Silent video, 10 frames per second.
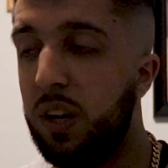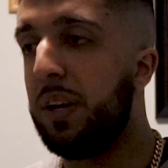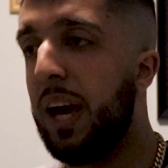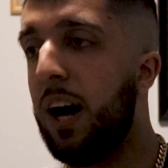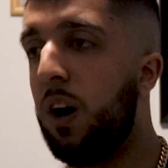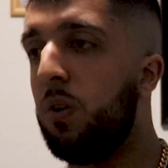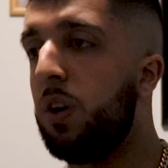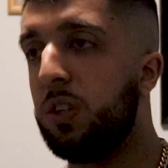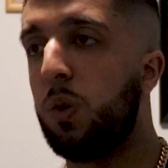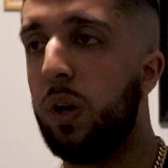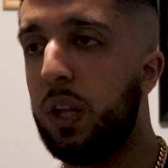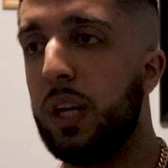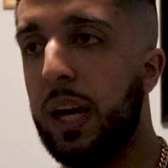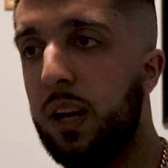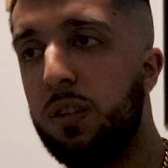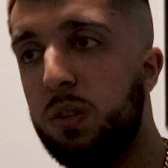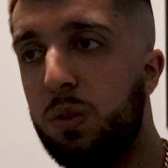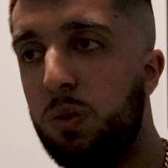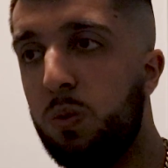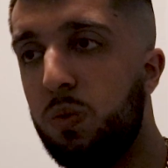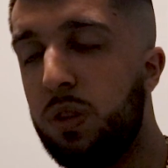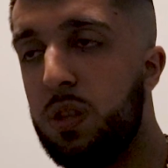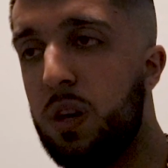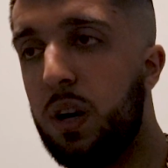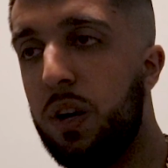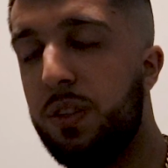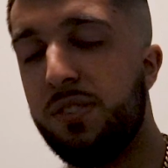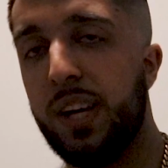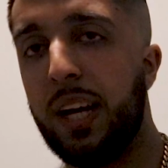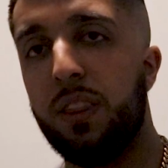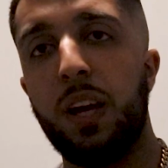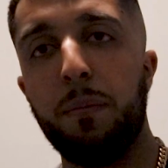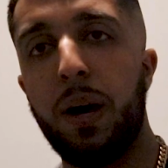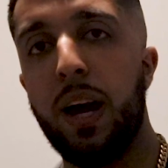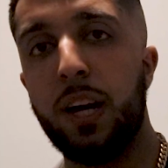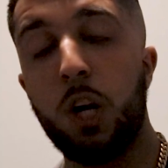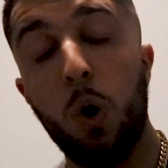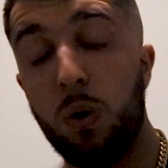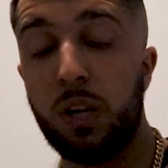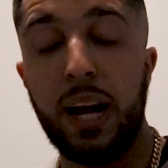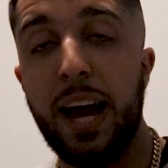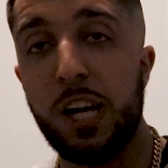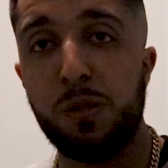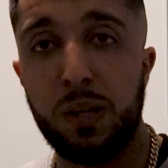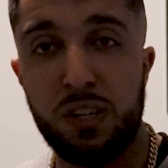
But now to quickly get into the second thing my coworker asked me,